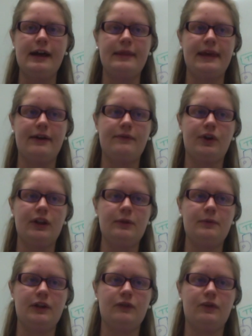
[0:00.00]
There have only
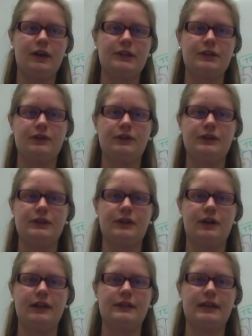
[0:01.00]
been rational
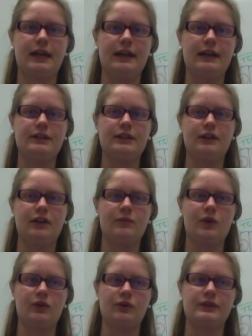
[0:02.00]
designs and engineering
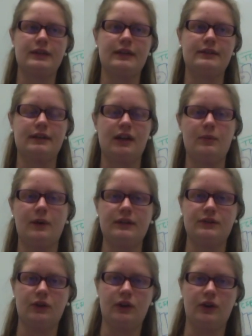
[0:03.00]
models as studied by
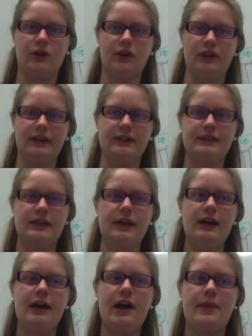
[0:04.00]
Zong and colleagues.
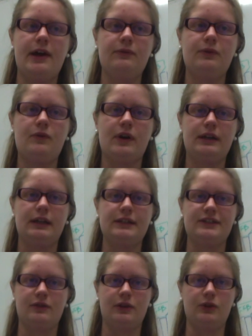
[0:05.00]
Therefore, funding is
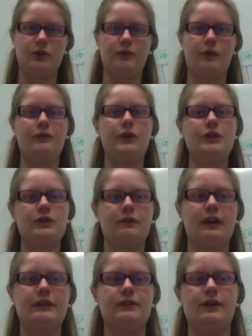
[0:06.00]
critical for future
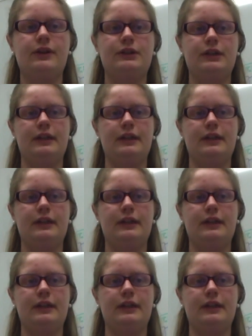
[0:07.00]
research and